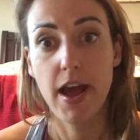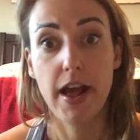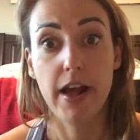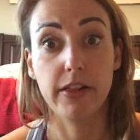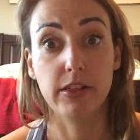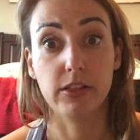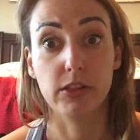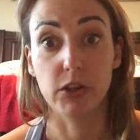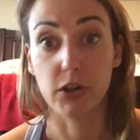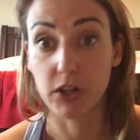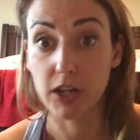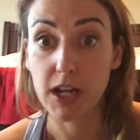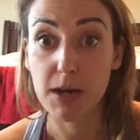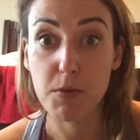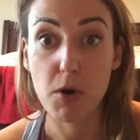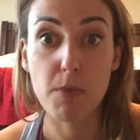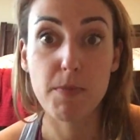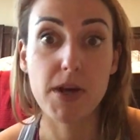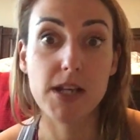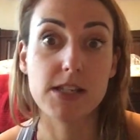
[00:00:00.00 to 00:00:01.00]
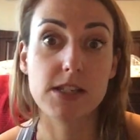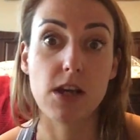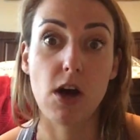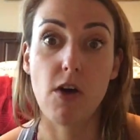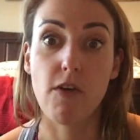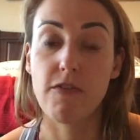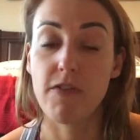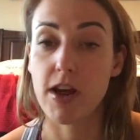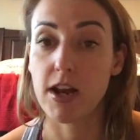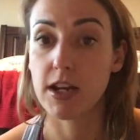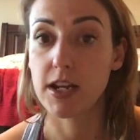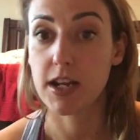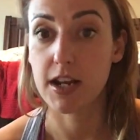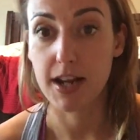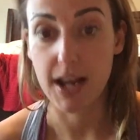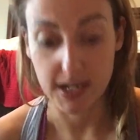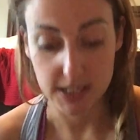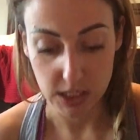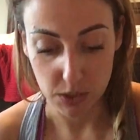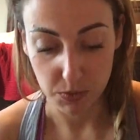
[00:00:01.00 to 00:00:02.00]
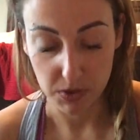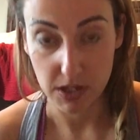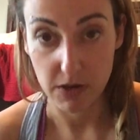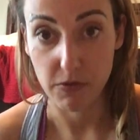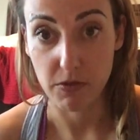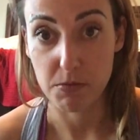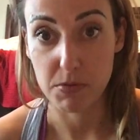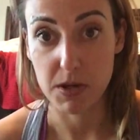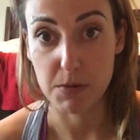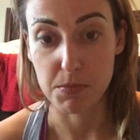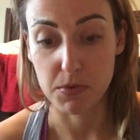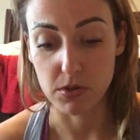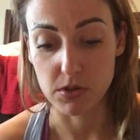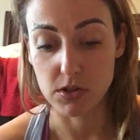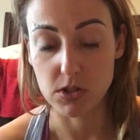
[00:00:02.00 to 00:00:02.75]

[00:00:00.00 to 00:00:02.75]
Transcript: and learning about myself and connecting with different people.